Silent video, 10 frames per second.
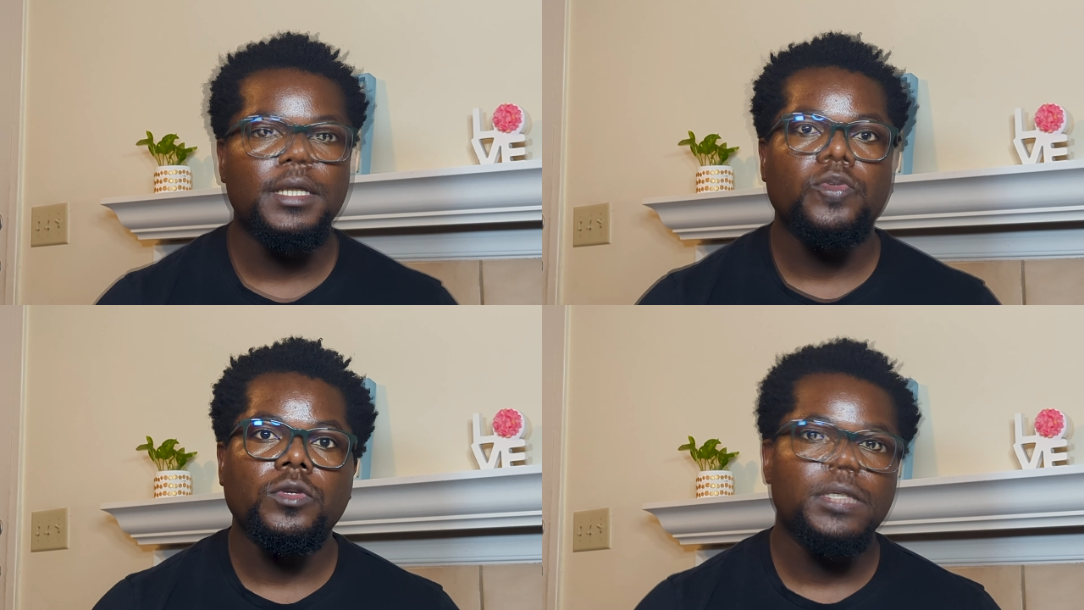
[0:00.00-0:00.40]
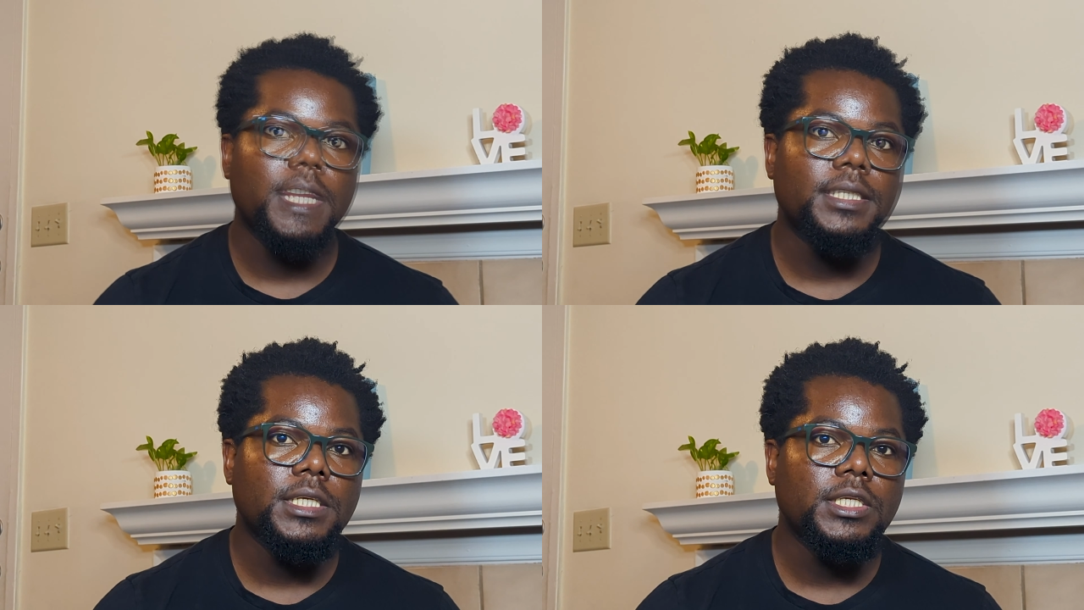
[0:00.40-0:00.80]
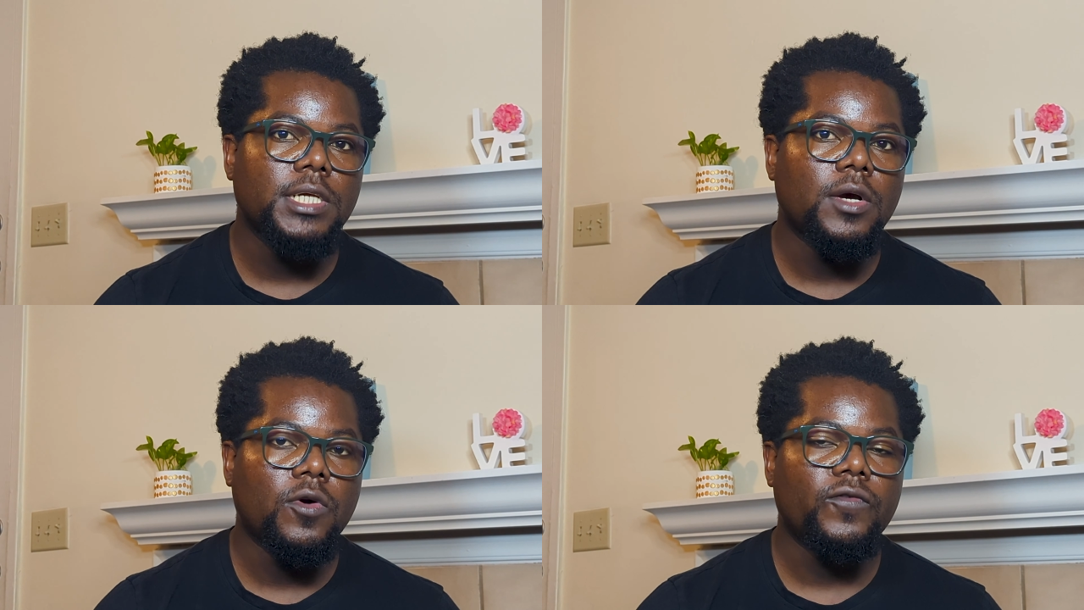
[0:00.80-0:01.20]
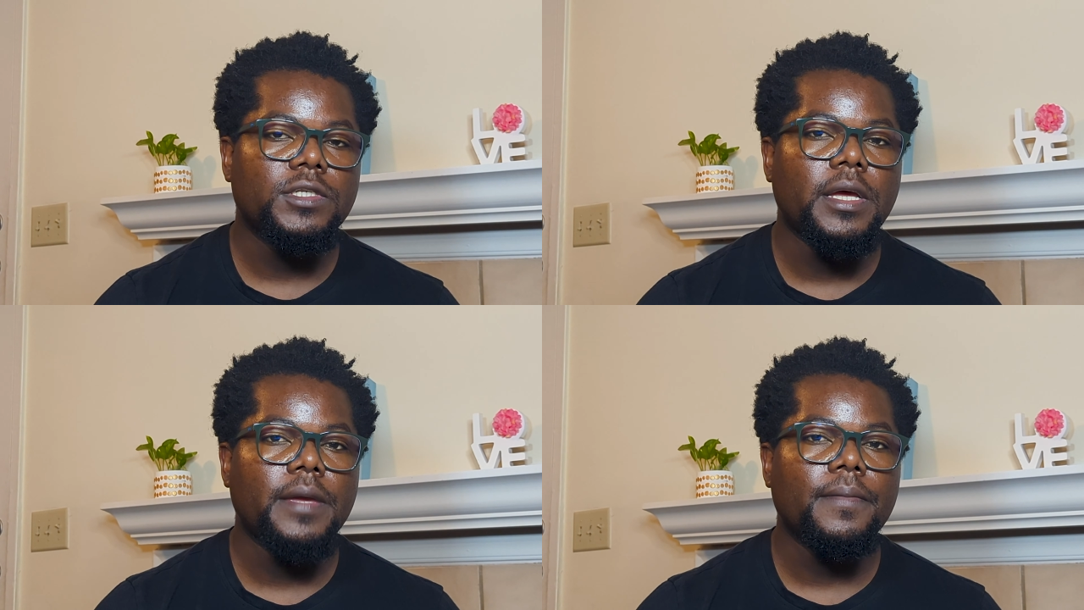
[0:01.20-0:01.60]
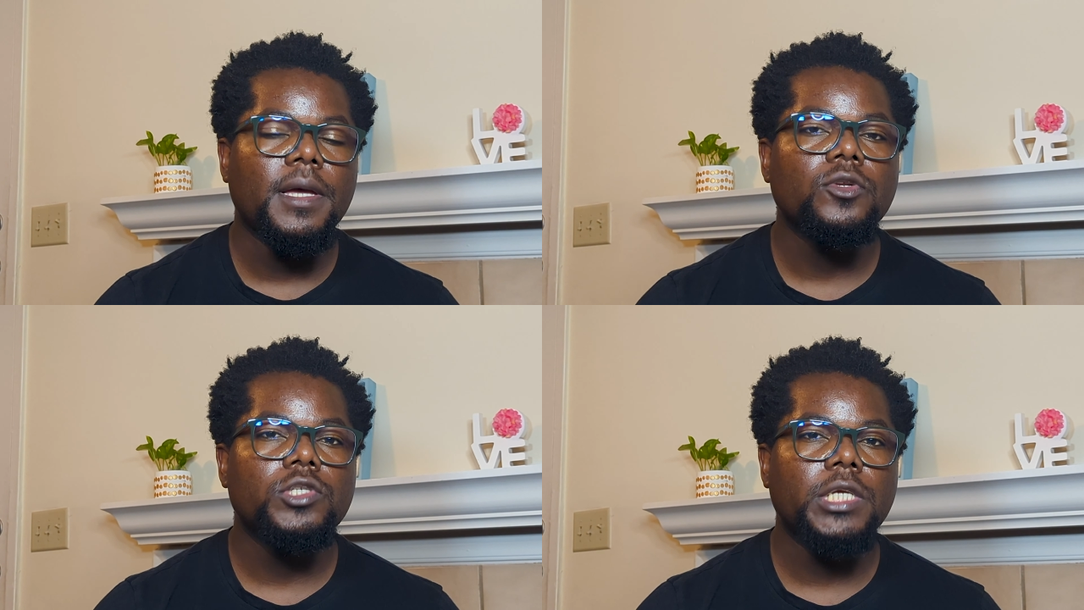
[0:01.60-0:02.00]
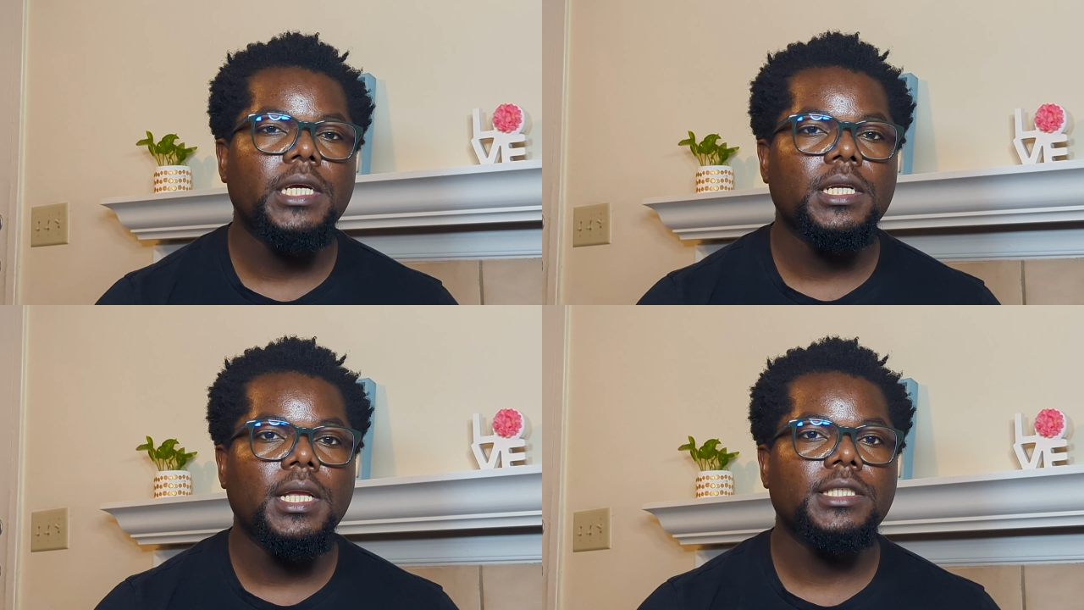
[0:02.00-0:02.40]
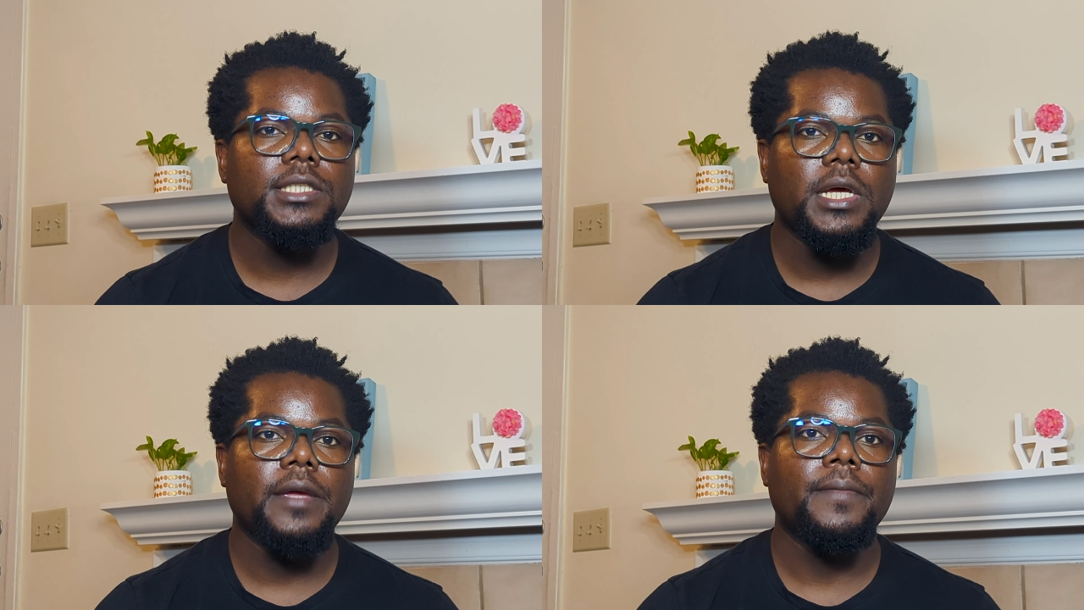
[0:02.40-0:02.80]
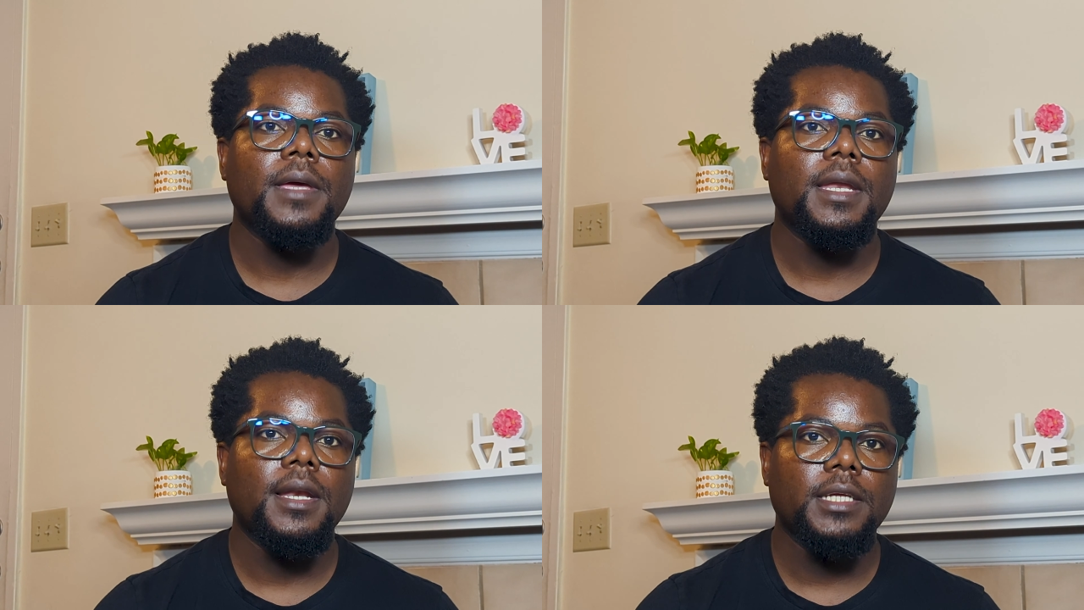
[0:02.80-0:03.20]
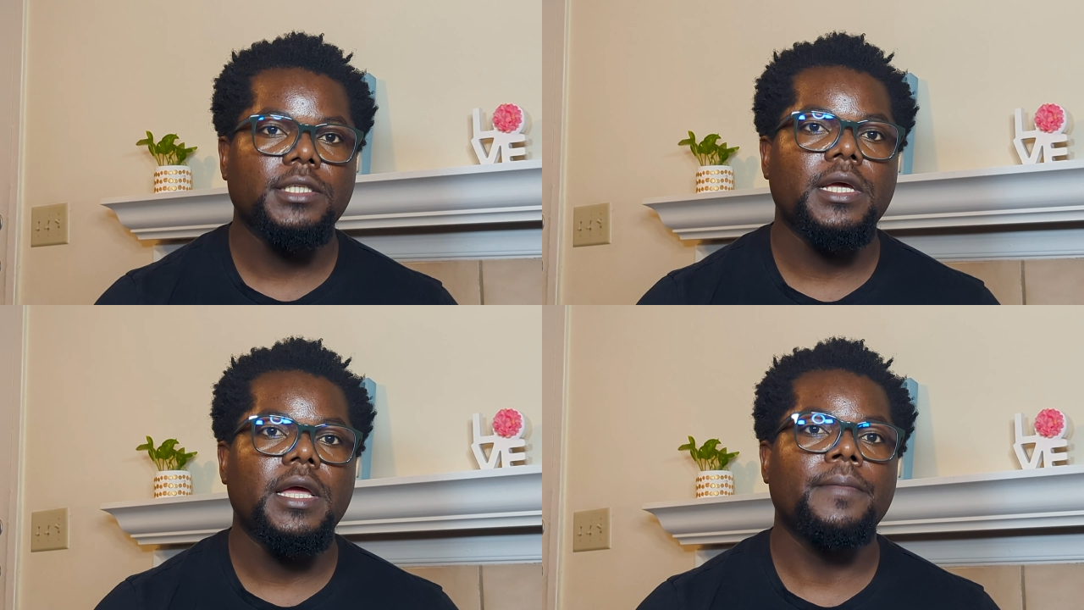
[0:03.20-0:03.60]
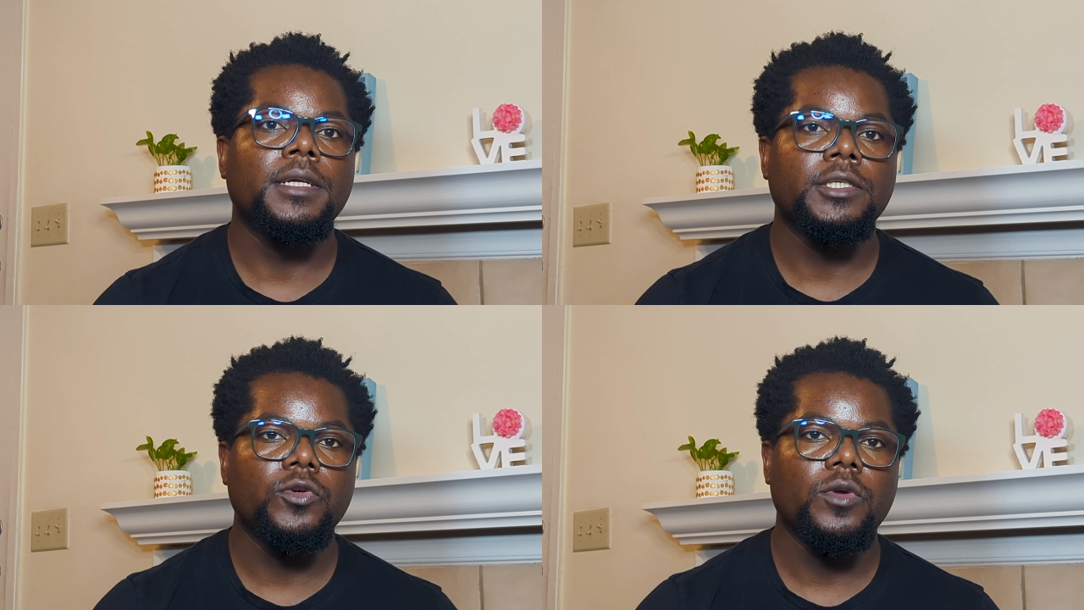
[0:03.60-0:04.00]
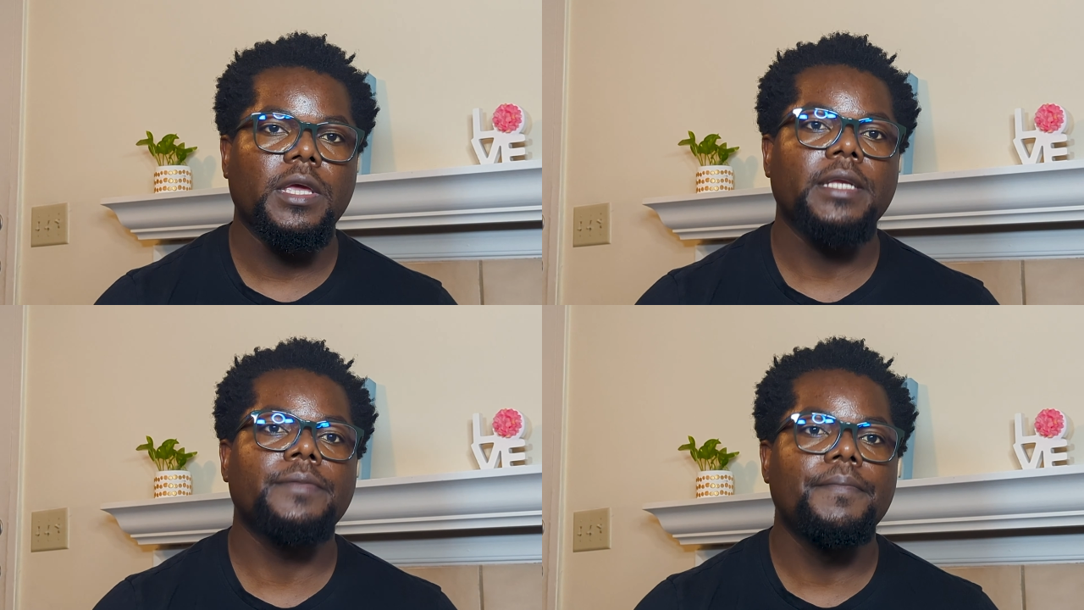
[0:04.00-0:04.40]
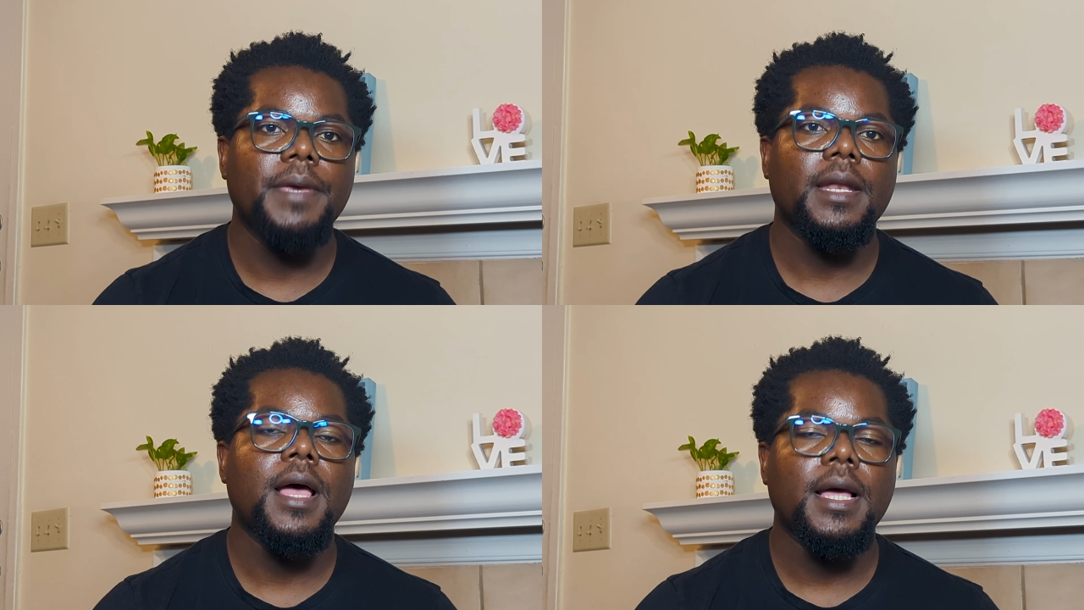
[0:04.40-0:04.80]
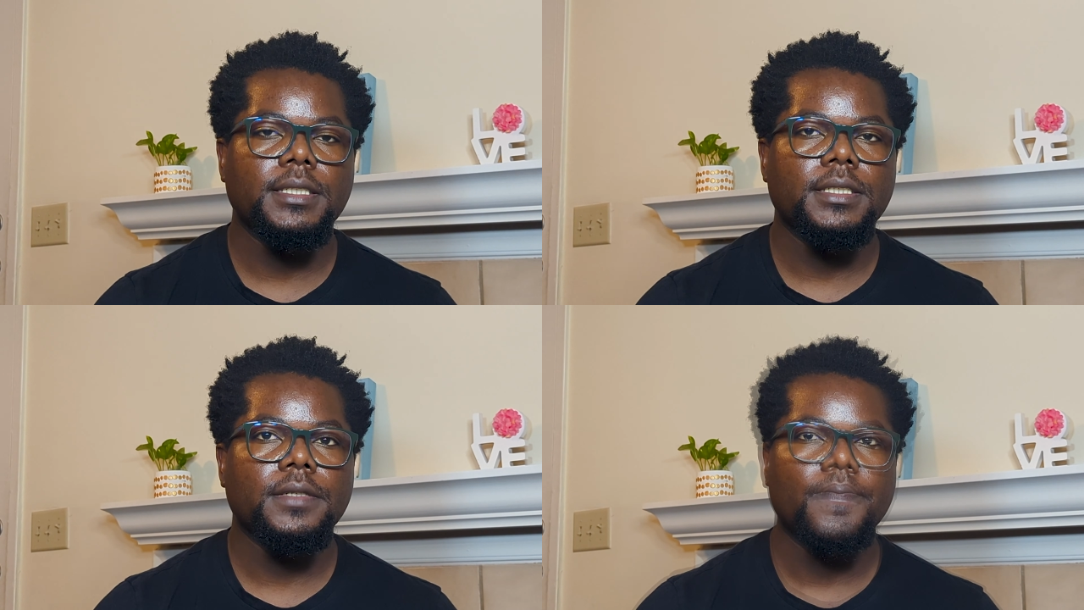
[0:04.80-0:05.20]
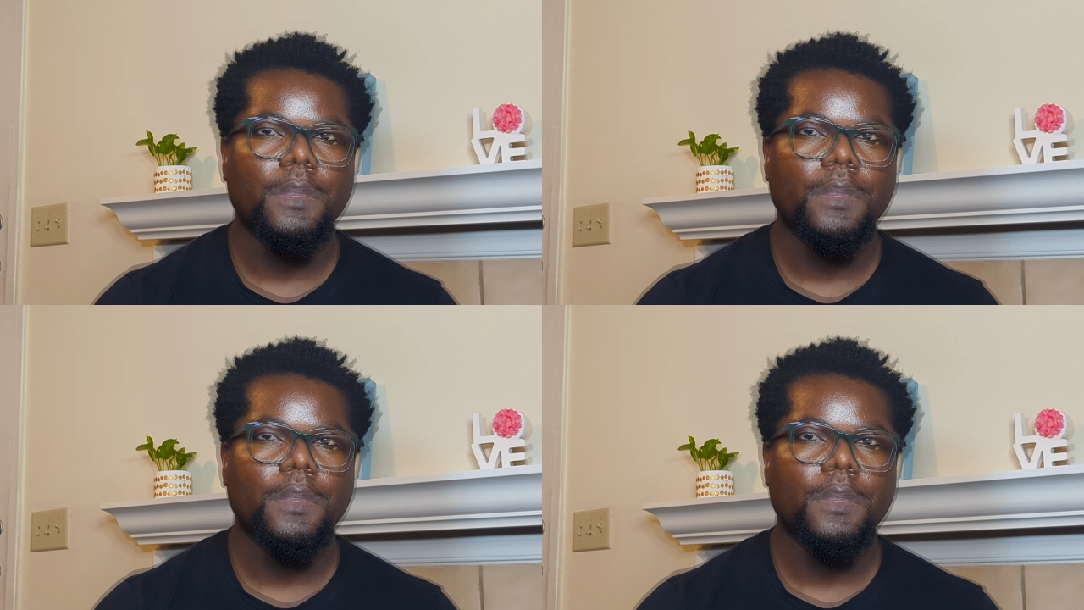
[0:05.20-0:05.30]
It will get easier over time, and you take less time and less time as you get better at it.